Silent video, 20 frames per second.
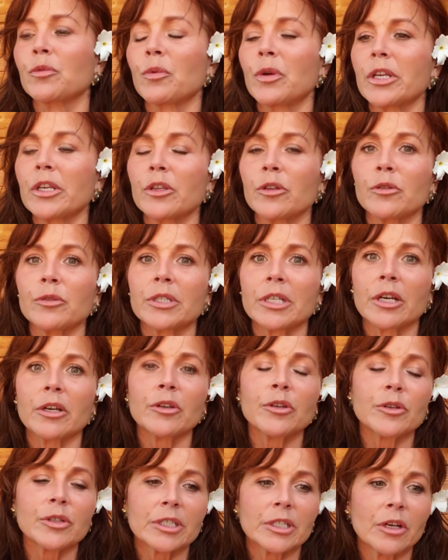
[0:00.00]
What you tell
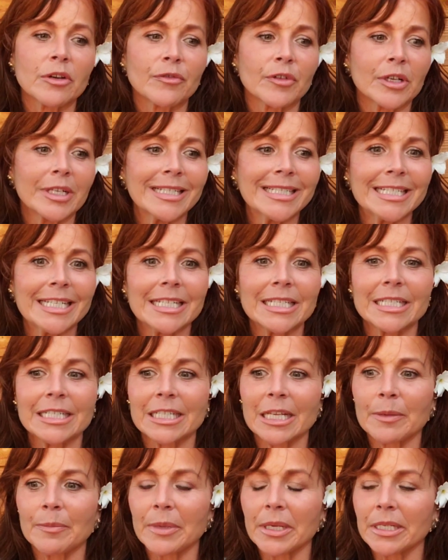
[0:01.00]
yourself on a
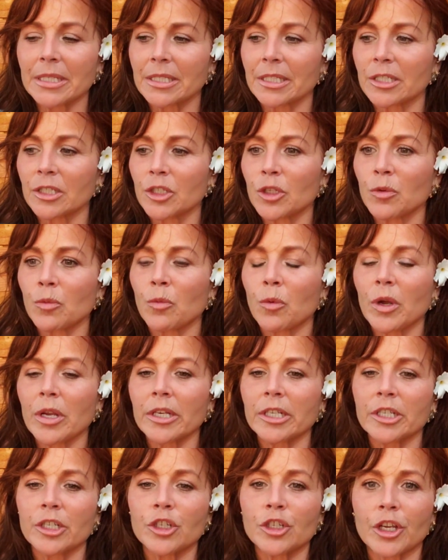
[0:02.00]
day-to-day basis. You
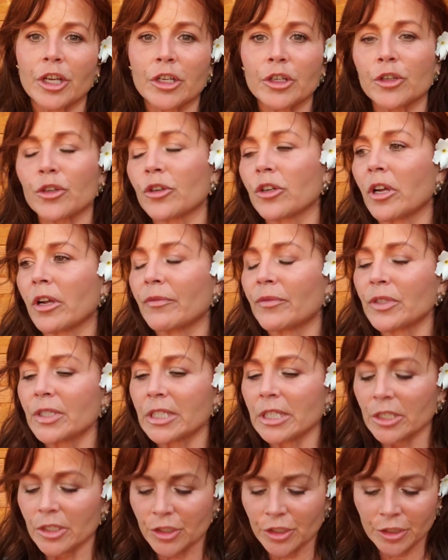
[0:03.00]
want to change your
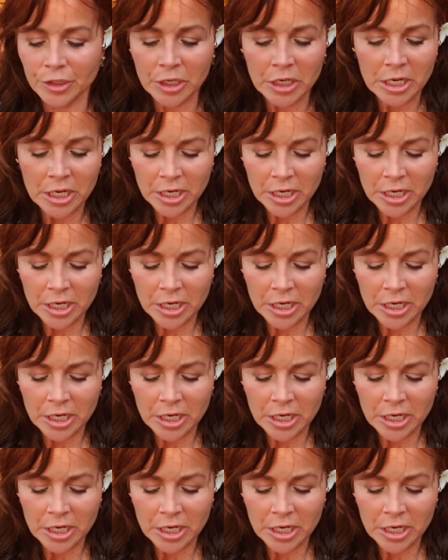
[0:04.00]
conversation.